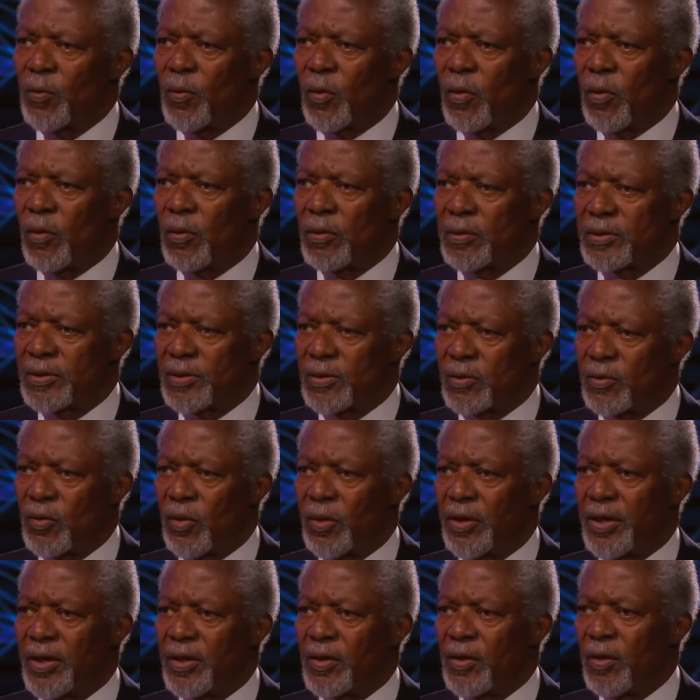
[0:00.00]
wars
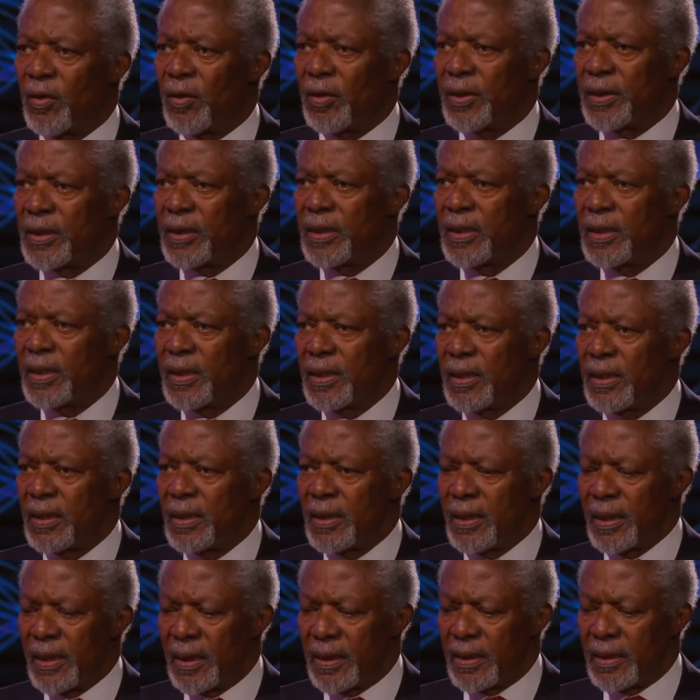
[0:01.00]
going on
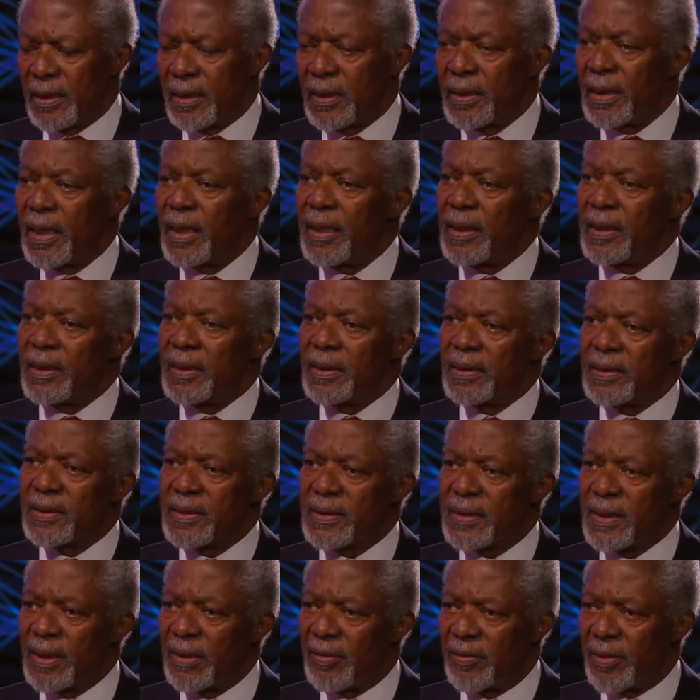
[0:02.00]
in
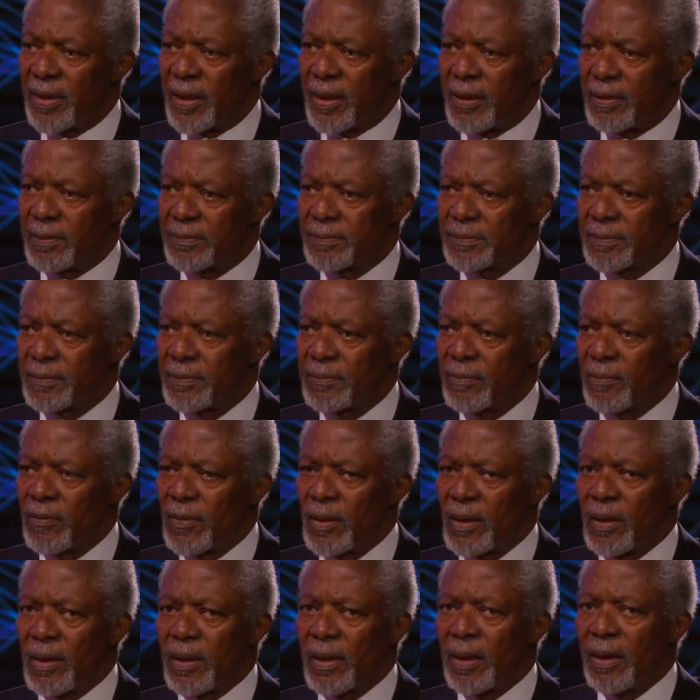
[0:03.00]
Syria
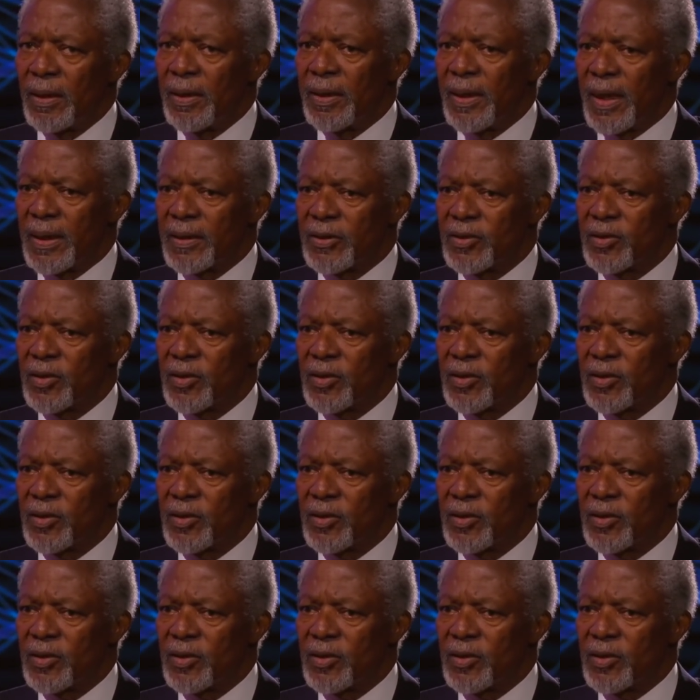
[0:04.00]
that